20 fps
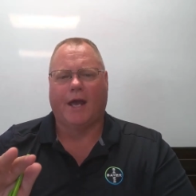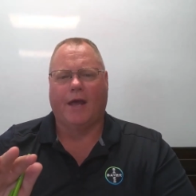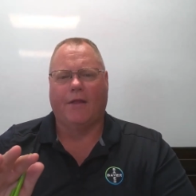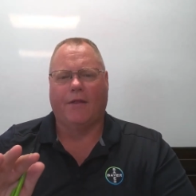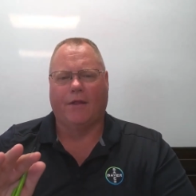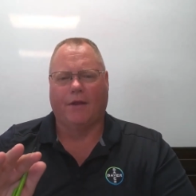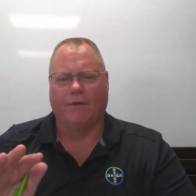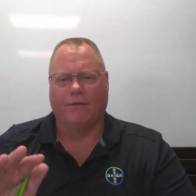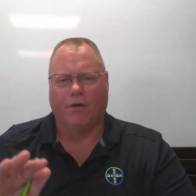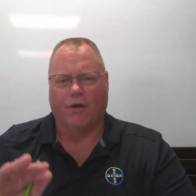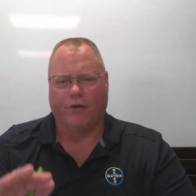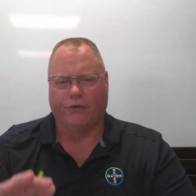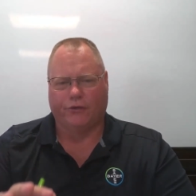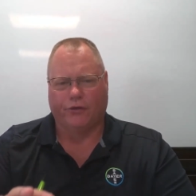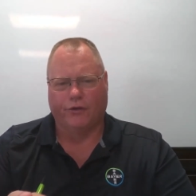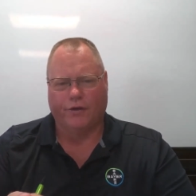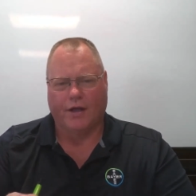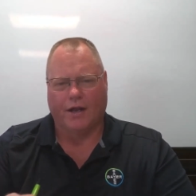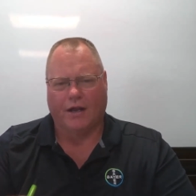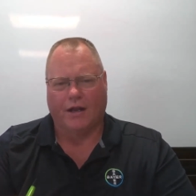They've also
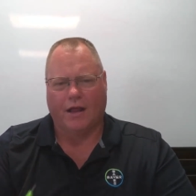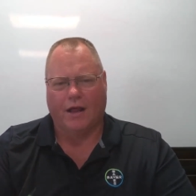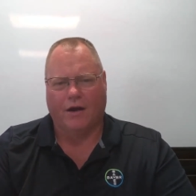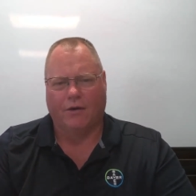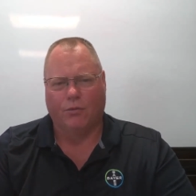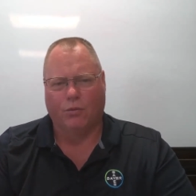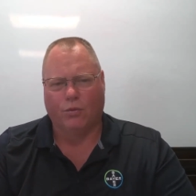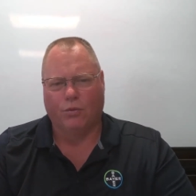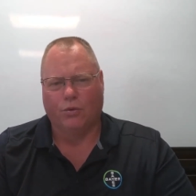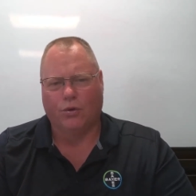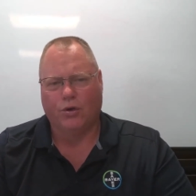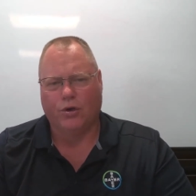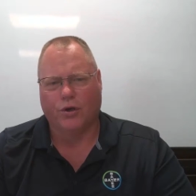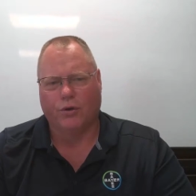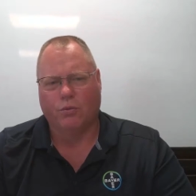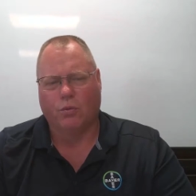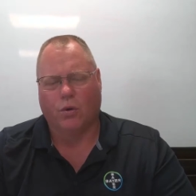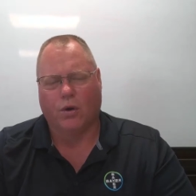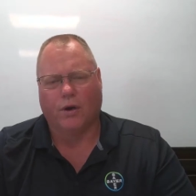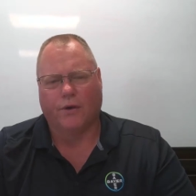done a lot of good
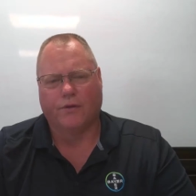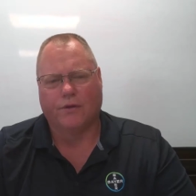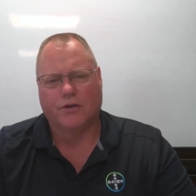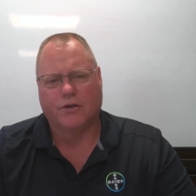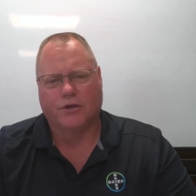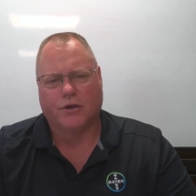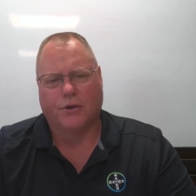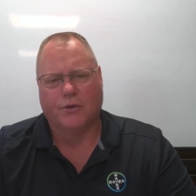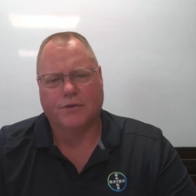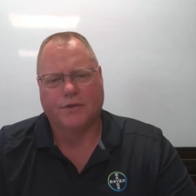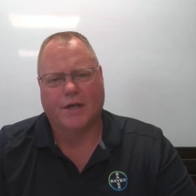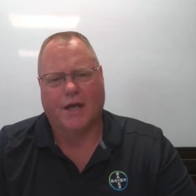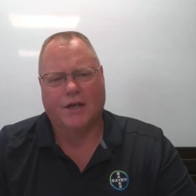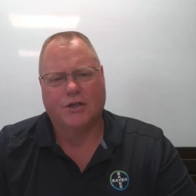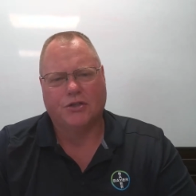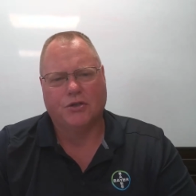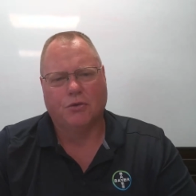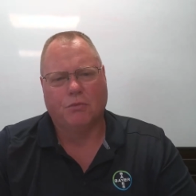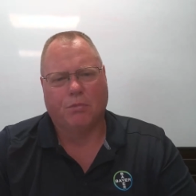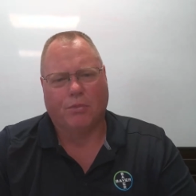work that shows
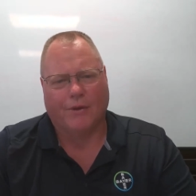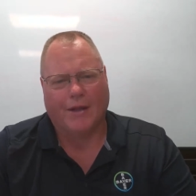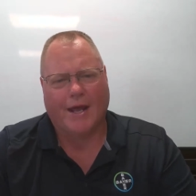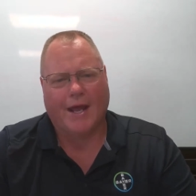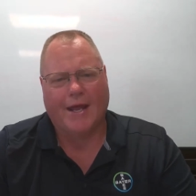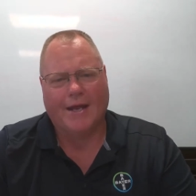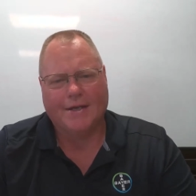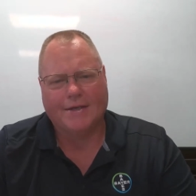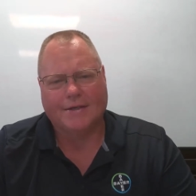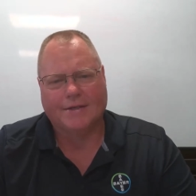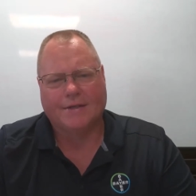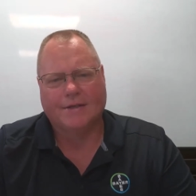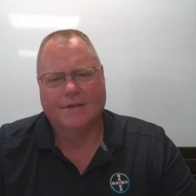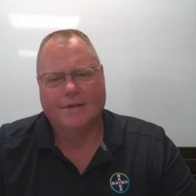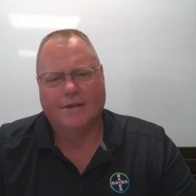as your plant